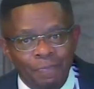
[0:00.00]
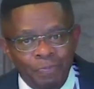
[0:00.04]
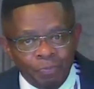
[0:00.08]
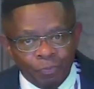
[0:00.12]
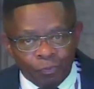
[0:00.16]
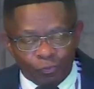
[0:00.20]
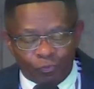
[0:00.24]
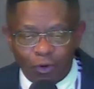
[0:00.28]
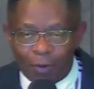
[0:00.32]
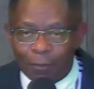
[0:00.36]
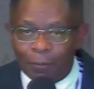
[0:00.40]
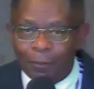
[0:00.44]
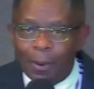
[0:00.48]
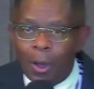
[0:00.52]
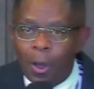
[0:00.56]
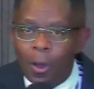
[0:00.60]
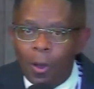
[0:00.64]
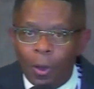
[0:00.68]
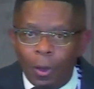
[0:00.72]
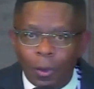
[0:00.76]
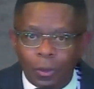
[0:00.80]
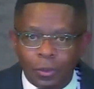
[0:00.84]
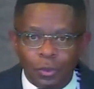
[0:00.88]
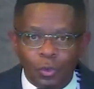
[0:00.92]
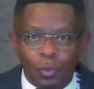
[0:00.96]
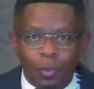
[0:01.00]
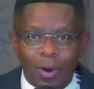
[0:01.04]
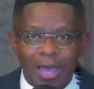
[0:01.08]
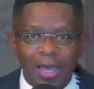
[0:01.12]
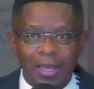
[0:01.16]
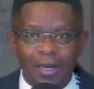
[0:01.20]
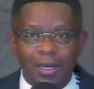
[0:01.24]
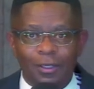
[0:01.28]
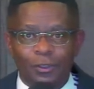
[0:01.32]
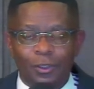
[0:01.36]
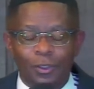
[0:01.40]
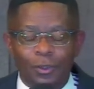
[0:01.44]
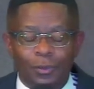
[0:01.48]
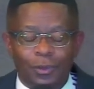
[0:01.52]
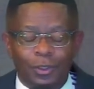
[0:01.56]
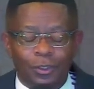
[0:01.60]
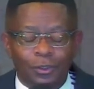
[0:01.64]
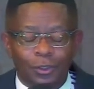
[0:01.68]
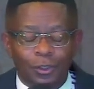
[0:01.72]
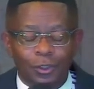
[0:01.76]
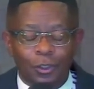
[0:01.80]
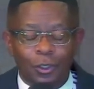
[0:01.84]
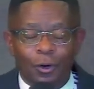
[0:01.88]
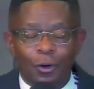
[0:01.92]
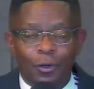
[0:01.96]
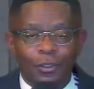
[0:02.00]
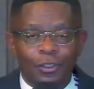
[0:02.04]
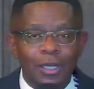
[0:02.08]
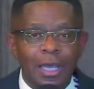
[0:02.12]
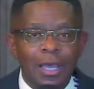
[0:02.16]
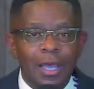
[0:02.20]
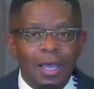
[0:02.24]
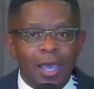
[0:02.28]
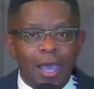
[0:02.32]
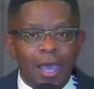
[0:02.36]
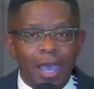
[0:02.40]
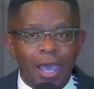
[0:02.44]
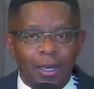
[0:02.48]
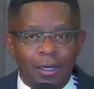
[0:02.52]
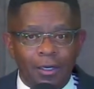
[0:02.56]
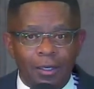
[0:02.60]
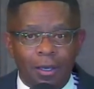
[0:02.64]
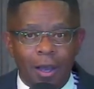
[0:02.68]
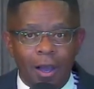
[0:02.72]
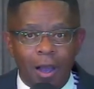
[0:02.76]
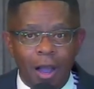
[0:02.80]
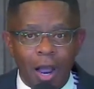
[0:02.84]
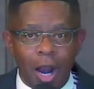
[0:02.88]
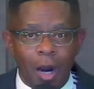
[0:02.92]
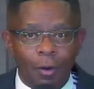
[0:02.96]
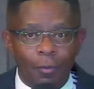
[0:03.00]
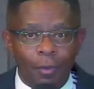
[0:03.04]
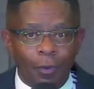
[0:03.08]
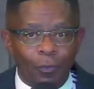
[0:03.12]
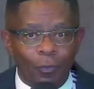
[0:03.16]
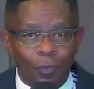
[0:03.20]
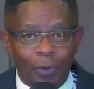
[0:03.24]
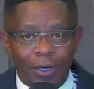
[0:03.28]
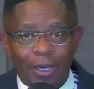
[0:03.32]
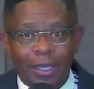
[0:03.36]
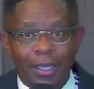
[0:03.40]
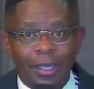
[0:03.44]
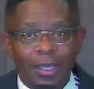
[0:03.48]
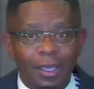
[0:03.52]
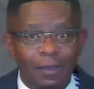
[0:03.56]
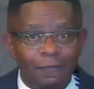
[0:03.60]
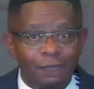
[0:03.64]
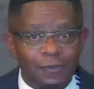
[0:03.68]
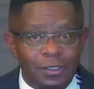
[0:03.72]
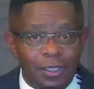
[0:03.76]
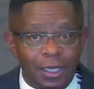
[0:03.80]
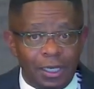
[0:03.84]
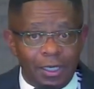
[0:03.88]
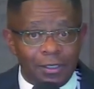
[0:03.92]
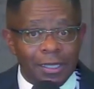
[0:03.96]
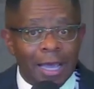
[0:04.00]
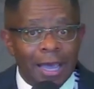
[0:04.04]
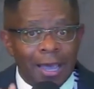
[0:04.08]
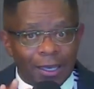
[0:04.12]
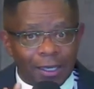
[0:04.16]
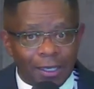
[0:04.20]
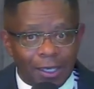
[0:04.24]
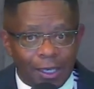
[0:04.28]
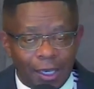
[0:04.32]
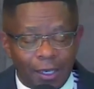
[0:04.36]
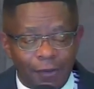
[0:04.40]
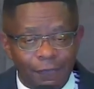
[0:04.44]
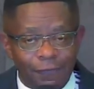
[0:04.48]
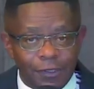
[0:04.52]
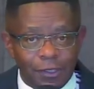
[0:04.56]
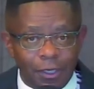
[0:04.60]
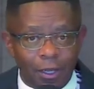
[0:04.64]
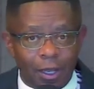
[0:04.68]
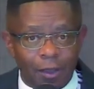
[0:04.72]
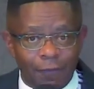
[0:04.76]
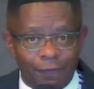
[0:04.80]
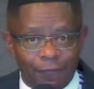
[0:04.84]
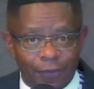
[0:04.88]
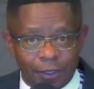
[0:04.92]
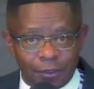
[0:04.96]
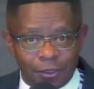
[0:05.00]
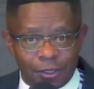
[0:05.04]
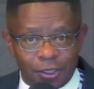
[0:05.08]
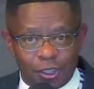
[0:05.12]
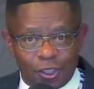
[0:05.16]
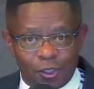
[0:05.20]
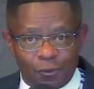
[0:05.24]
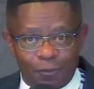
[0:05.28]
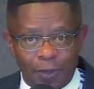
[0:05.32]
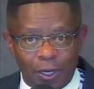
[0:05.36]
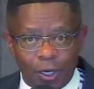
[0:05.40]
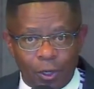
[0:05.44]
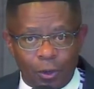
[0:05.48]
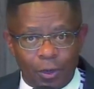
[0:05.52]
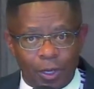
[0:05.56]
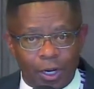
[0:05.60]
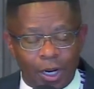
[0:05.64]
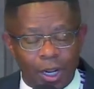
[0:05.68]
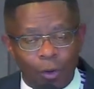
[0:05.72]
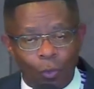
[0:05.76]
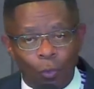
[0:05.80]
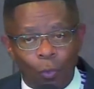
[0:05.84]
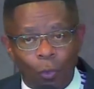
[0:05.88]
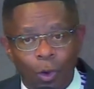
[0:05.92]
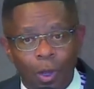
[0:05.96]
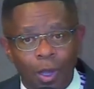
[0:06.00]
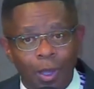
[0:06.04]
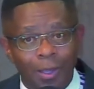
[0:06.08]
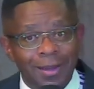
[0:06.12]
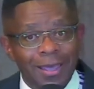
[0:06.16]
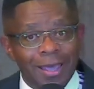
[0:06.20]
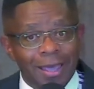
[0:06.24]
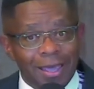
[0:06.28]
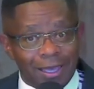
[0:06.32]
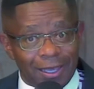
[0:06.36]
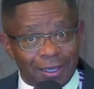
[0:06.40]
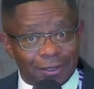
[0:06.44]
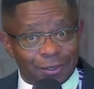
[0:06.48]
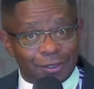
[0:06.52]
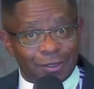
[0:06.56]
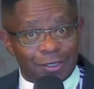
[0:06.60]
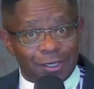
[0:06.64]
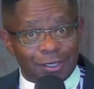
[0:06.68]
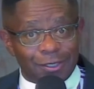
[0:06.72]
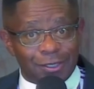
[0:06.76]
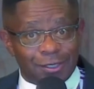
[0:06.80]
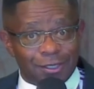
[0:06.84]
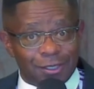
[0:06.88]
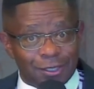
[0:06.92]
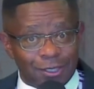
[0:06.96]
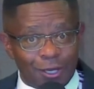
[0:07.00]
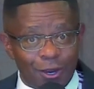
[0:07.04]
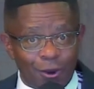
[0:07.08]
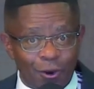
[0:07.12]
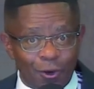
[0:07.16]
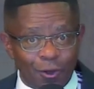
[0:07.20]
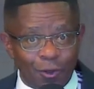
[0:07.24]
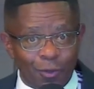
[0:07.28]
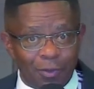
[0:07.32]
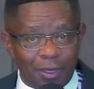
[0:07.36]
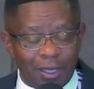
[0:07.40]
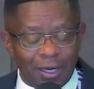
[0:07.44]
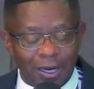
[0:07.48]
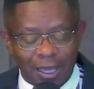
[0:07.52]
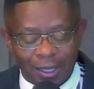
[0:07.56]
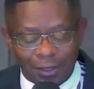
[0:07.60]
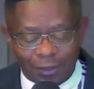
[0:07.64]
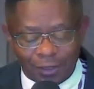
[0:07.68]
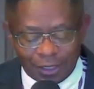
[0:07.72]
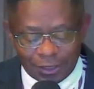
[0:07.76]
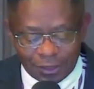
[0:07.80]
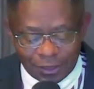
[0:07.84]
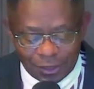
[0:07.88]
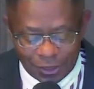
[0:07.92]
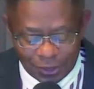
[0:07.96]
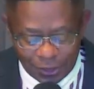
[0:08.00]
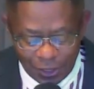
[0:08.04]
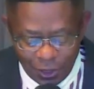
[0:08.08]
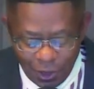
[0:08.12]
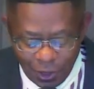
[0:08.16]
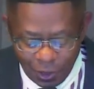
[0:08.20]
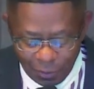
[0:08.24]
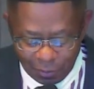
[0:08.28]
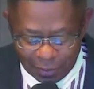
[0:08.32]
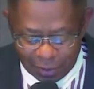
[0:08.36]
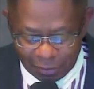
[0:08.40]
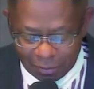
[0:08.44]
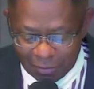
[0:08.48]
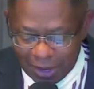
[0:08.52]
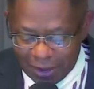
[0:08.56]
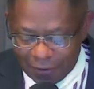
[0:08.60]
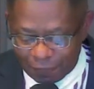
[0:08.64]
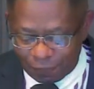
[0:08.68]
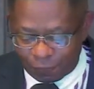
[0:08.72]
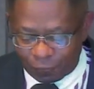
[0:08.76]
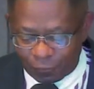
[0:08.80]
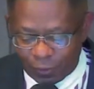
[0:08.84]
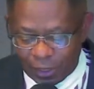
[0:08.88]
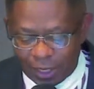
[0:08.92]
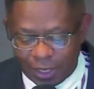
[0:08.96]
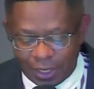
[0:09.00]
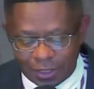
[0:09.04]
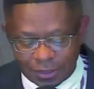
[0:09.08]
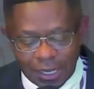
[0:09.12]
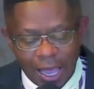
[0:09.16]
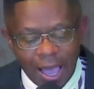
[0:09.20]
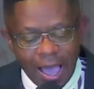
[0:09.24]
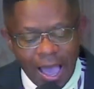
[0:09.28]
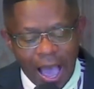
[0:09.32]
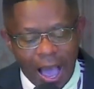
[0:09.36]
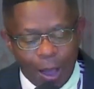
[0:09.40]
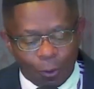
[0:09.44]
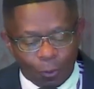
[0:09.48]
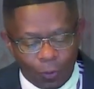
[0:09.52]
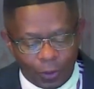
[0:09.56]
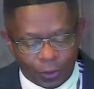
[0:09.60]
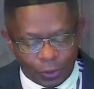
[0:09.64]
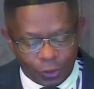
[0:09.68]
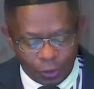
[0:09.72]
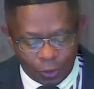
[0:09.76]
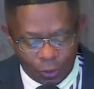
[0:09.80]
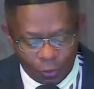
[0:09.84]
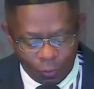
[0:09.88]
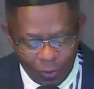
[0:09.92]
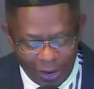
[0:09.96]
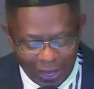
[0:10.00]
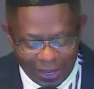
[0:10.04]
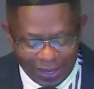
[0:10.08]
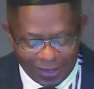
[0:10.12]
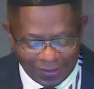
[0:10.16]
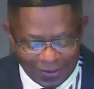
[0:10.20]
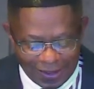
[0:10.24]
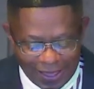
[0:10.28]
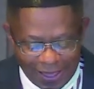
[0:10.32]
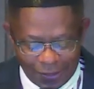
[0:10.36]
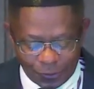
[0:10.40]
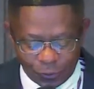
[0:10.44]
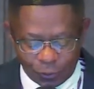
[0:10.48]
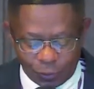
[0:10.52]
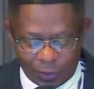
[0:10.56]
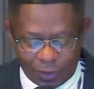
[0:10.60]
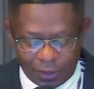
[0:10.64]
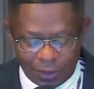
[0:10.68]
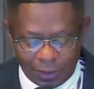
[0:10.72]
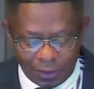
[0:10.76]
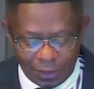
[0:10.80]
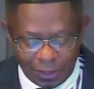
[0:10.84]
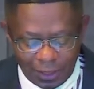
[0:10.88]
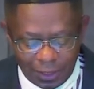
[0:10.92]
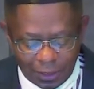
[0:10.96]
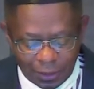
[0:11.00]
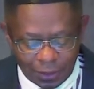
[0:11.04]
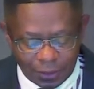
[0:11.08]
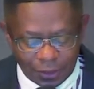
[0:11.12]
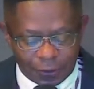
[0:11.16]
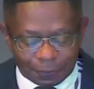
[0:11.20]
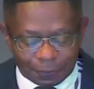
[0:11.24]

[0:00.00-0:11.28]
from Paul's writing to the church in Corinth when he gives these gifts of the spirit. And one is discernment. And discernment, my friends, I want you to recognize what it is